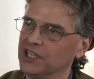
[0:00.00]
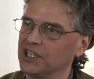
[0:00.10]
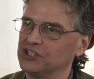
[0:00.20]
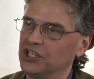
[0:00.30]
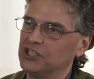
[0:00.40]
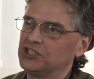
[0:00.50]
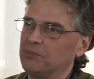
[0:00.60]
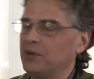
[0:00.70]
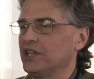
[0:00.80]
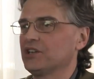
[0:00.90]
because there's the
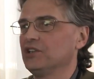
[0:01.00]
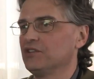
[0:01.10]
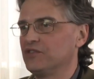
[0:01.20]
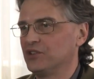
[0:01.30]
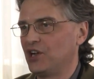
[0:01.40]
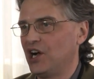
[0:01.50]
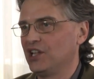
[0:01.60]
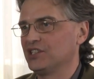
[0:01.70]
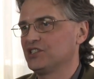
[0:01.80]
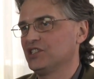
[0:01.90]
pinnacle of their
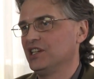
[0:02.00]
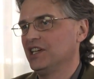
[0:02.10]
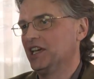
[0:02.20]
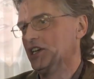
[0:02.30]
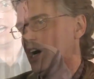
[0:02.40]
knowledge. And